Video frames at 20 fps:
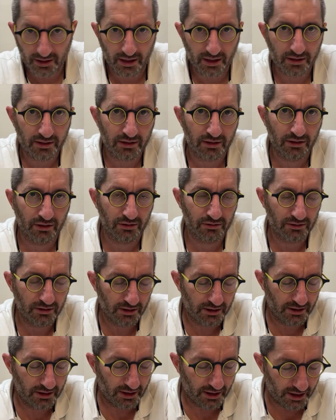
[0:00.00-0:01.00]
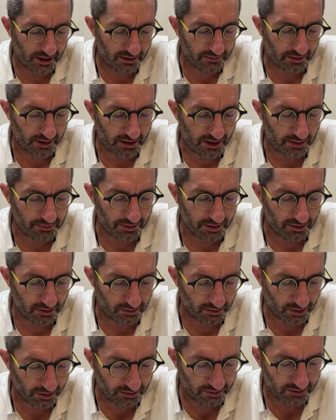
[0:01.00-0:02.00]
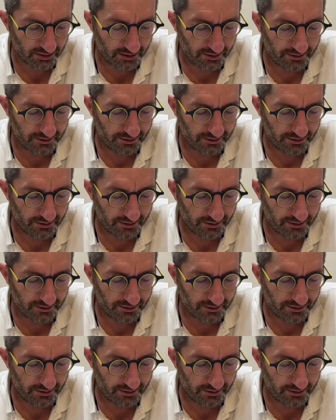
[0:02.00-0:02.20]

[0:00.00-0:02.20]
killed, and Makat Bechorot,